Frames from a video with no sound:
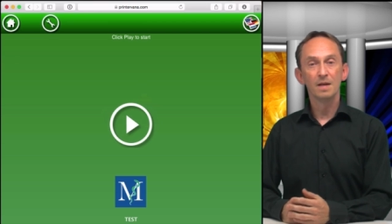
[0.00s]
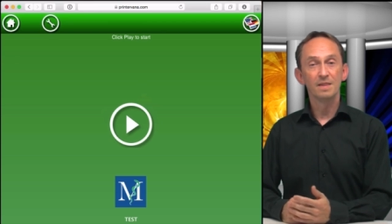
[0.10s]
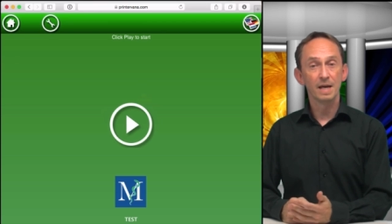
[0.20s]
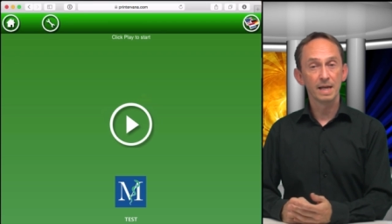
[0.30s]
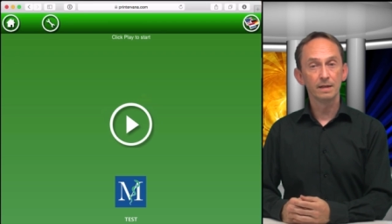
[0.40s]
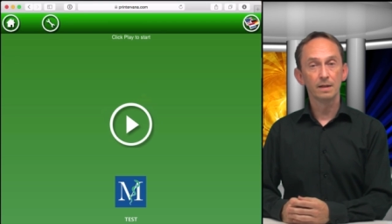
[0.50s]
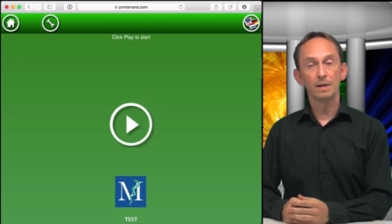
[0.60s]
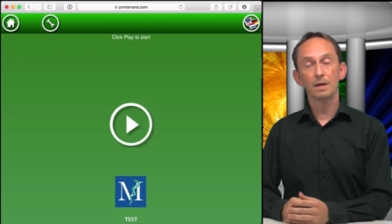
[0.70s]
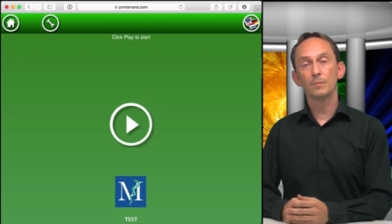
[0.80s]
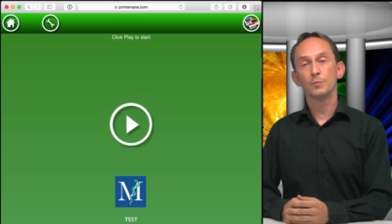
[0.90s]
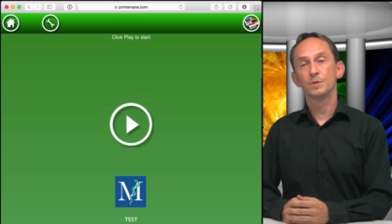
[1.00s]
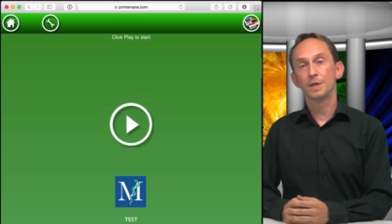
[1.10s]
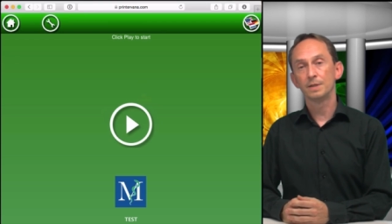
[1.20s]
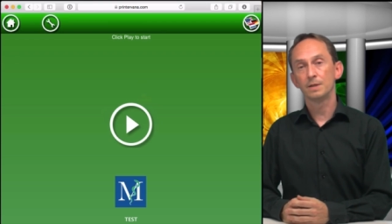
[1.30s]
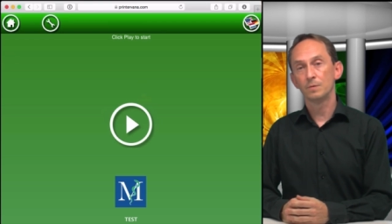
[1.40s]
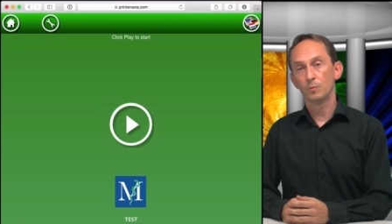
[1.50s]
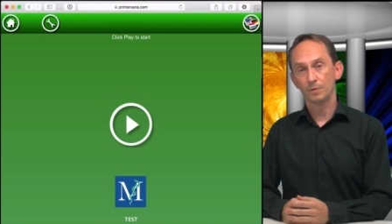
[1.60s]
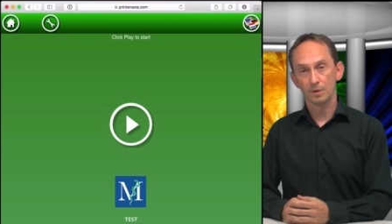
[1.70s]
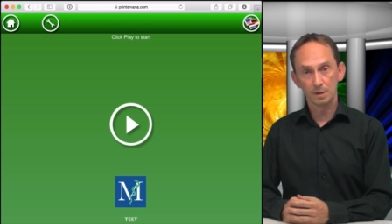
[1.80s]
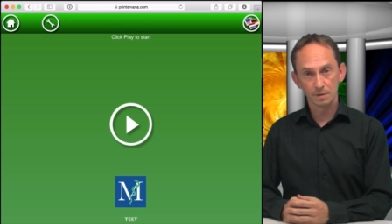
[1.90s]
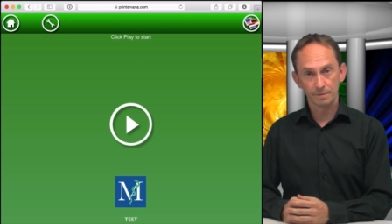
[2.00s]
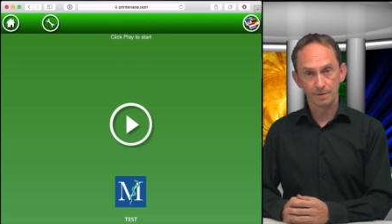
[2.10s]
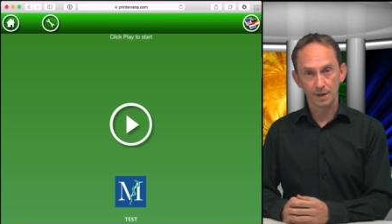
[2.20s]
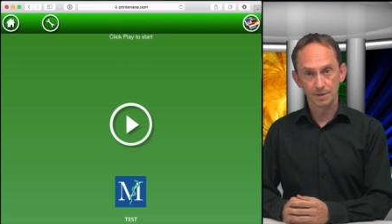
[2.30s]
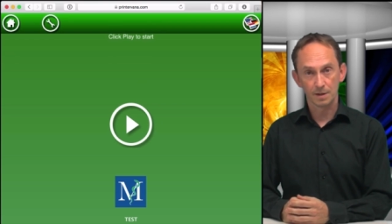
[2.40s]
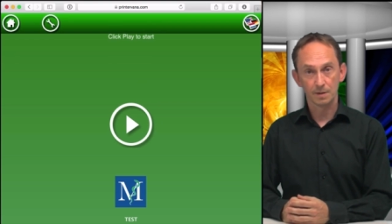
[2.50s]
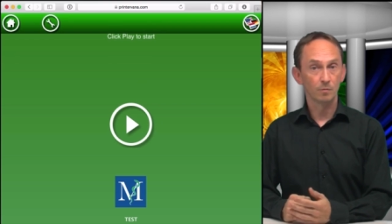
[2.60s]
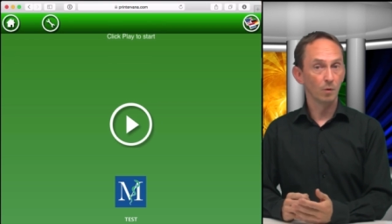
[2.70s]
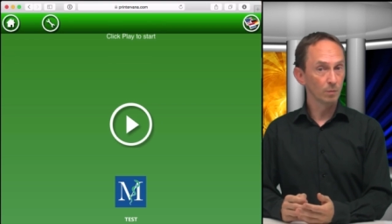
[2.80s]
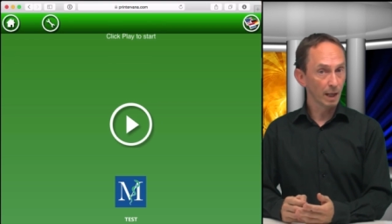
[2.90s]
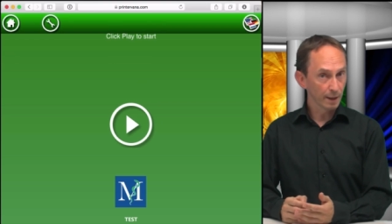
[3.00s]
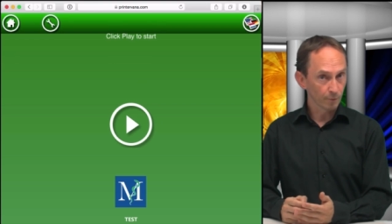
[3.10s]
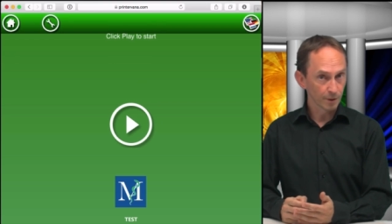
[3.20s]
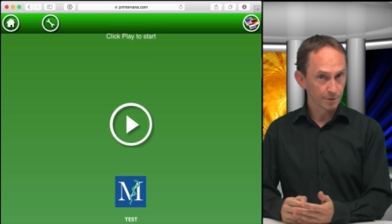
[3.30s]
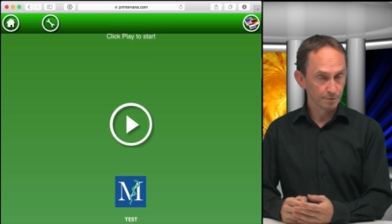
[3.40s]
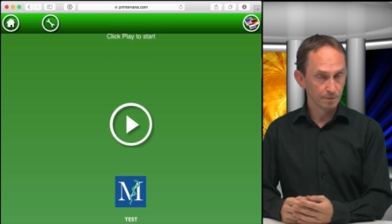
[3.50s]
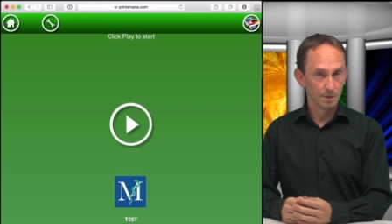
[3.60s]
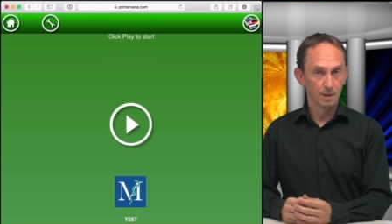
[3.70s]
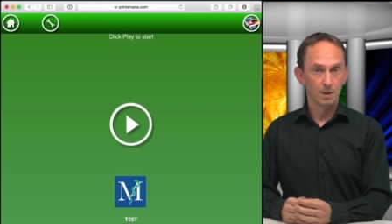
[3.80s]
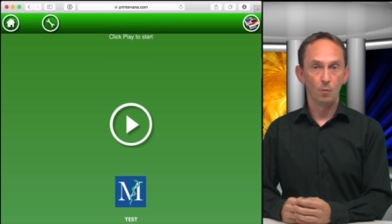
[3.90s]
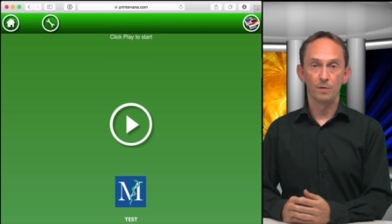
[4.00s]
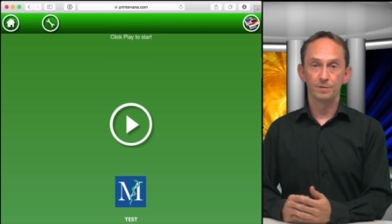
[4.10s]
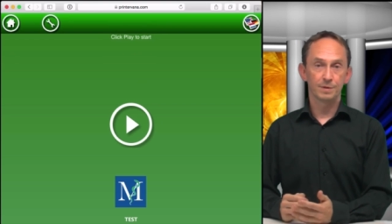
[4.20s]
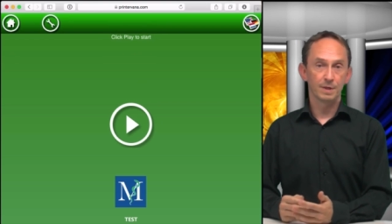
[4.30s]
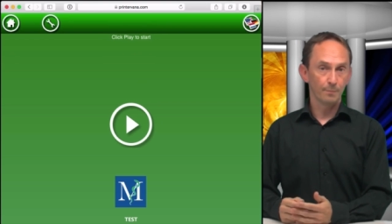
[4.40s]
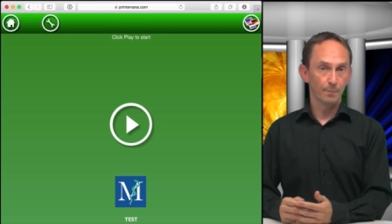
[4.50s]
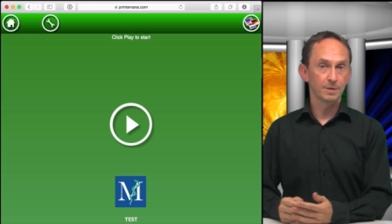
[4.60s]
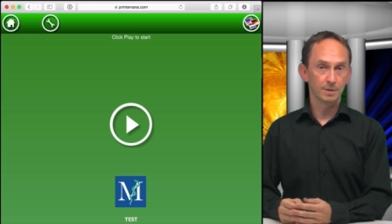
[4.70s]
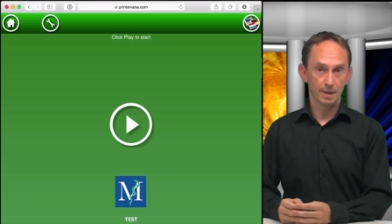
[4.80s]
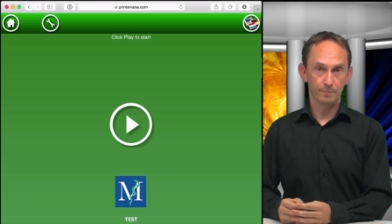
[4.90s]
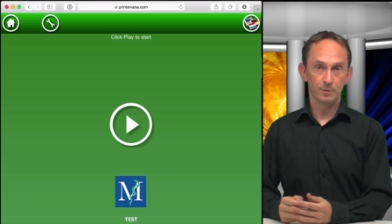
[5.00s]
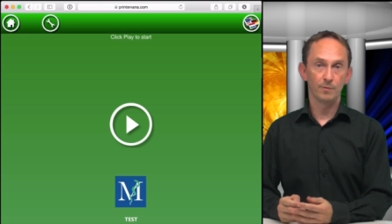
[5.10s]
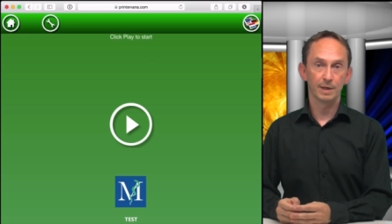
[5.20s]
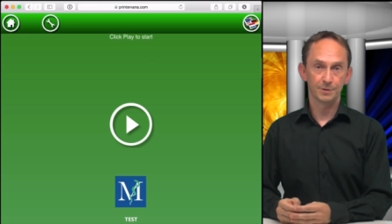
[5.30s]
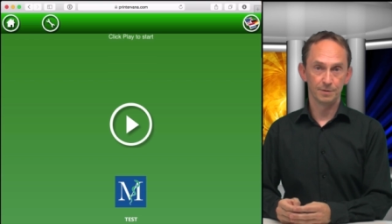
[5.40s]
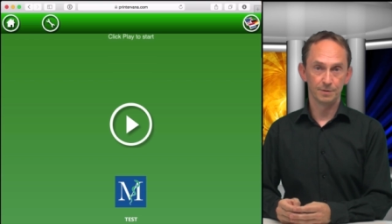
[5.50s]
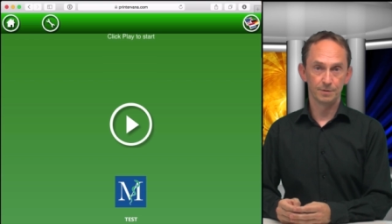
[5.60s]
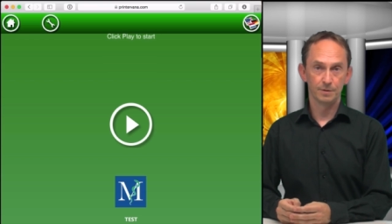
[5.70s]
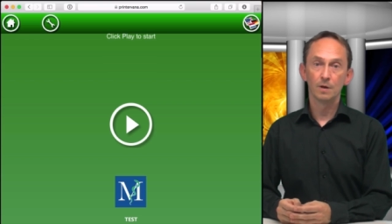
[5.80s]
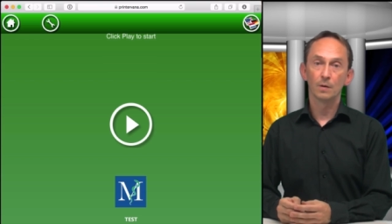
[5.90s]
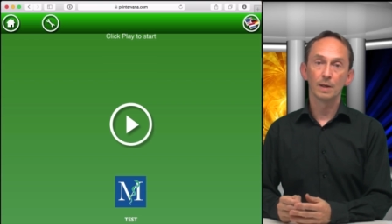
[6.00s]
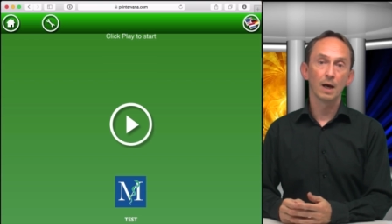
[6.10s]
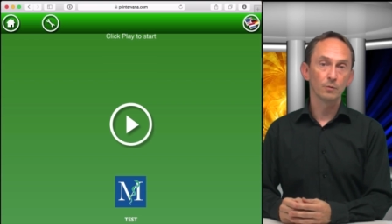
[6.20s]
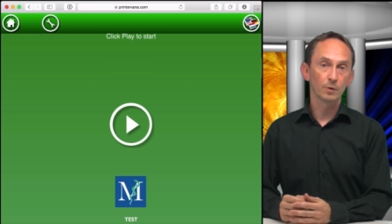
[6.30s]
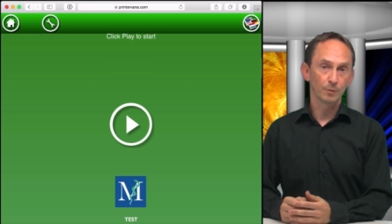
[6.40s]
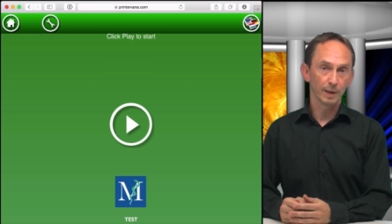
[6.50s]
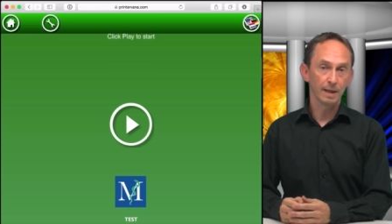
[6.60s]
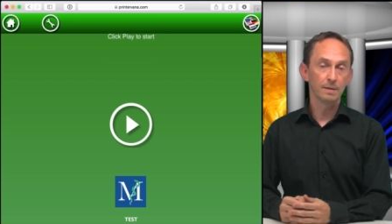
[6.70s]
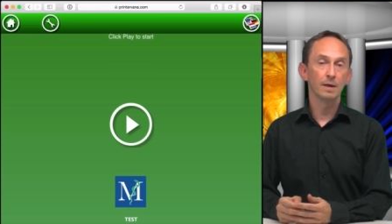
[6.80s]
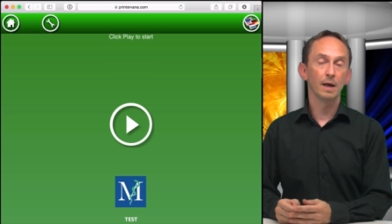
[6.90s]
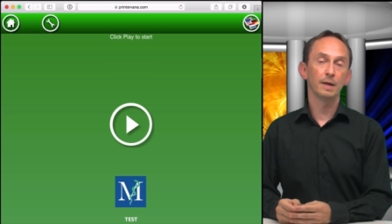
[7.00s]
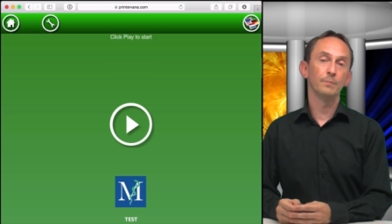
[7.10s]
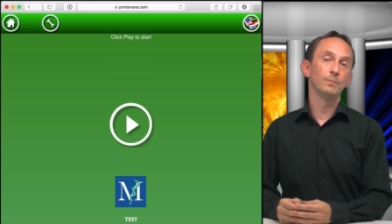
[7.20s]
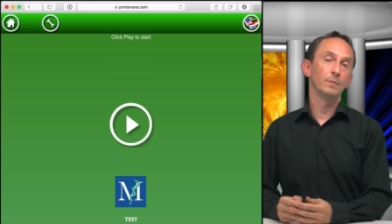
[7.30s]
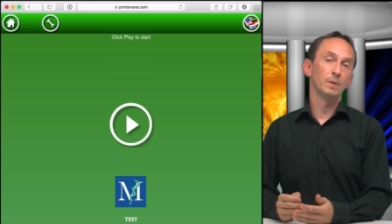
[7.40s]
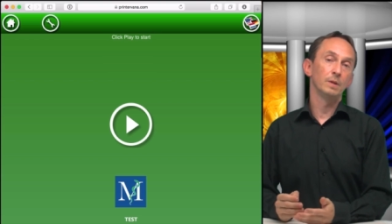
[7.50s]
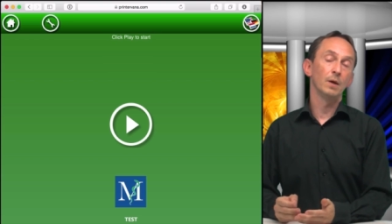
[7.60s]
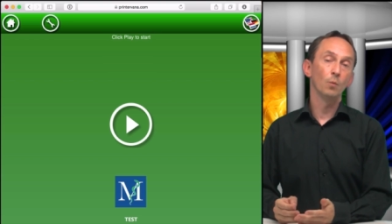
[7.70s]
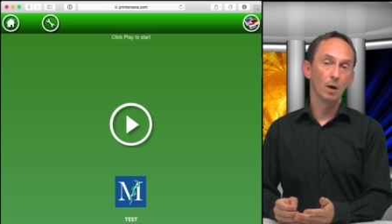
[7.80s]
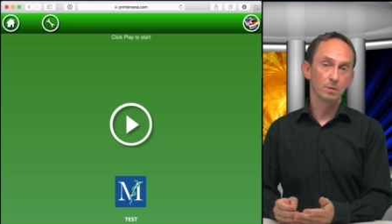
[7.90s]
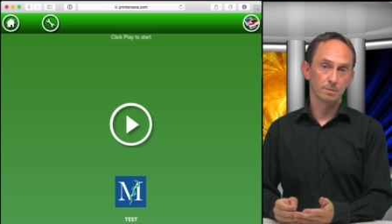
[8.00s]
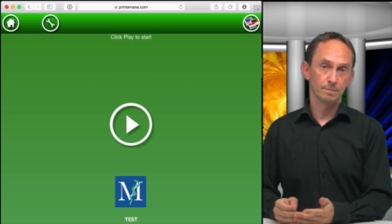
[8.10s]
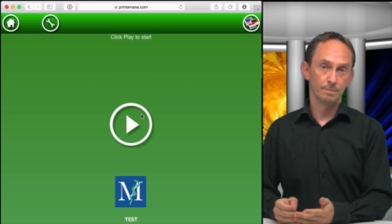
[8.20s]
Then they are presented with an interface in their own language with step-by-step -step directions on how to create the item they want.